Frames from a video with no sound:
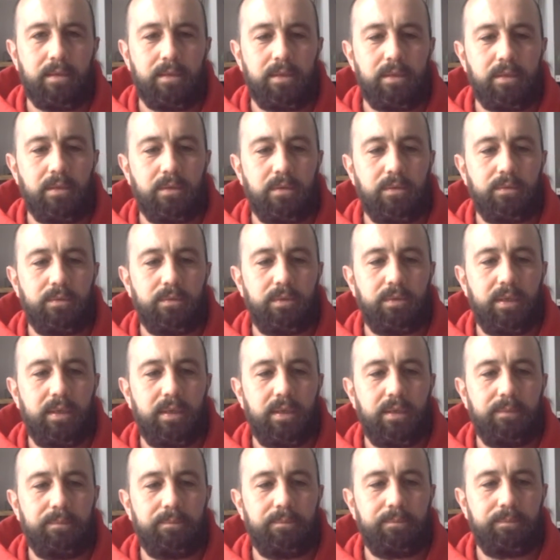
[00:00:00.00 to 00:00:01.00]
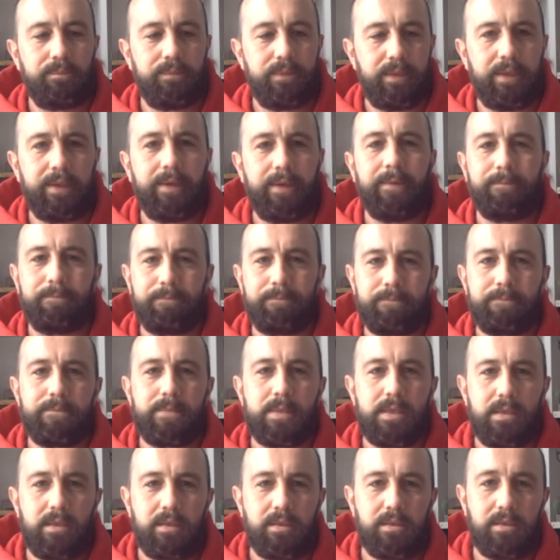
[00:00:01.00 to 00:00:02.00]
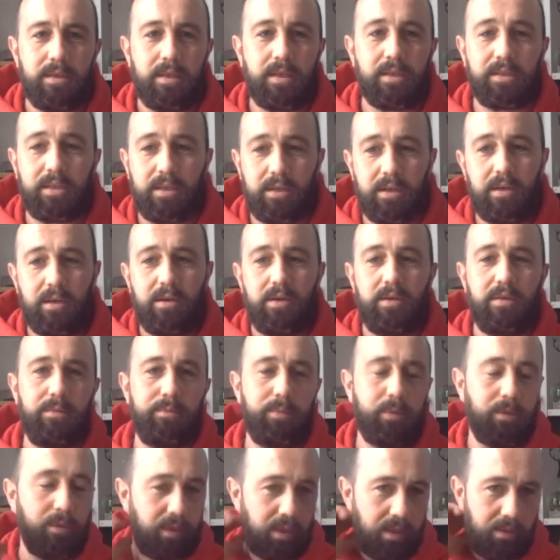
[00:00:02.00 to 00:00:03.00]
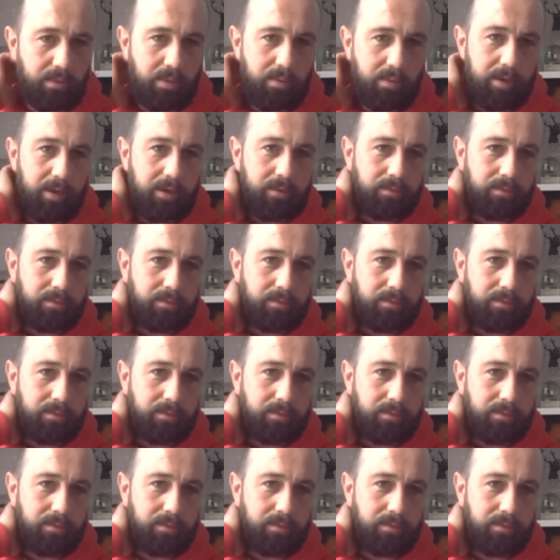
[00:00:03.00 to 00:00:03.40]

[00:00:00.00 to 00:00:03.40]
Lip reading: So, yeah, so that's kind of how the book came about.